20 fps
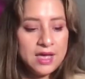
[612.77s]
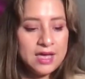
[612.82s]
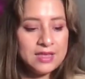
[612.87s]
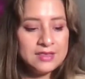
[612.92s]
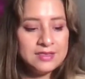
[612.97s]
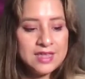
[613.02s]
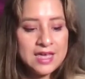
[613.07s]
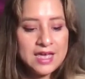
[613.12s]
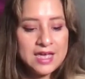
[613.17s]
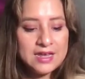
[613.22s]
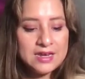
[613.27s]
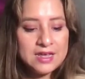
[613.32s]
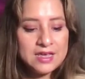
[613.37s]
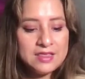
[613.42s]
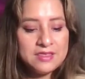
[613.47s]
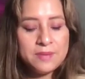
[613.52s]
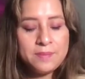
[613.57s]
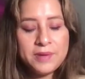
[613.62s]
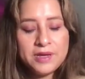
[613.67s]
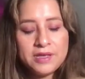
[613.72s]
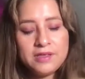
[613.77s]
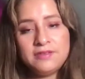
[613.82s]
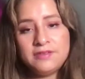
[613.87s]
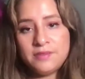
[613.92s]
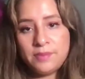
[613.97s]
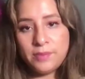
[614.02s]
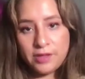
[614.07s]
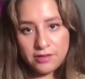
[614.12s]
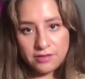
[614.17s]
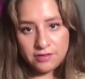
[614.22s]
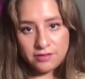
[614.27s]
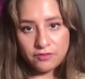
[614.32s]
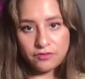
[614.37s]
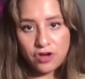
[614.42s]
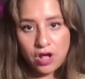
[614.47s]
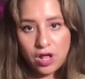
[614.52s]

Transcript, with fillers: and then the billions and millions of